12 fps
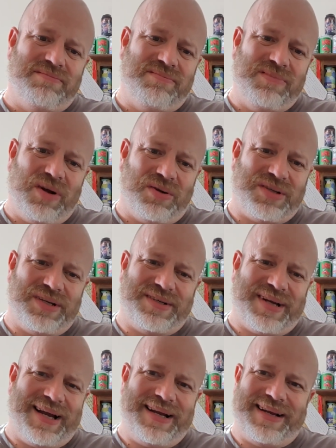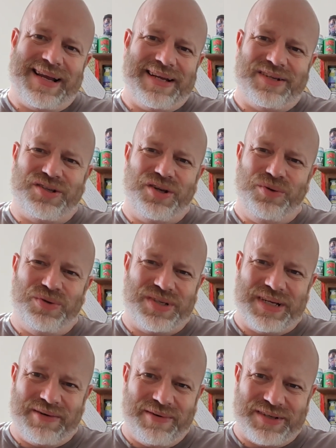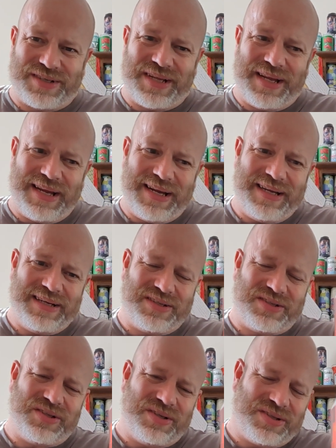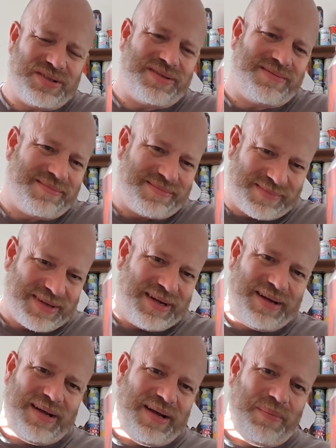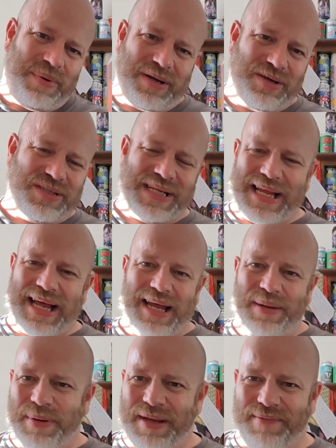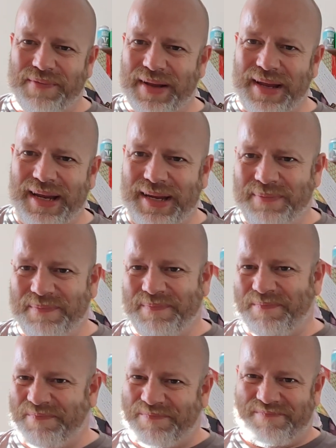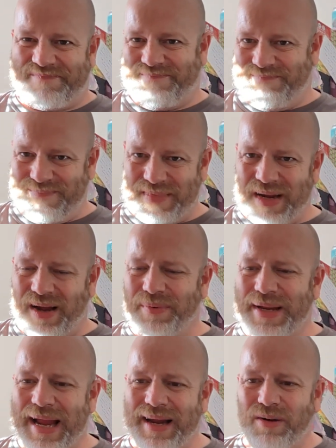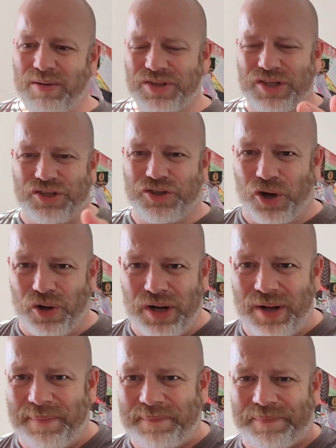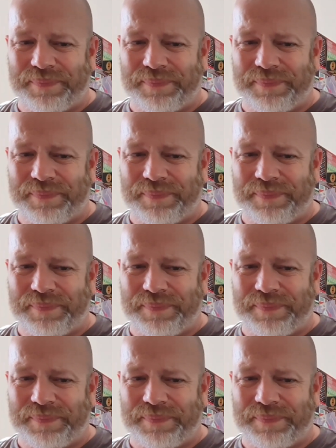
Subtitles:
Not to take it too seriously, it's just because of the ABV. I'm getting lots of chocolate,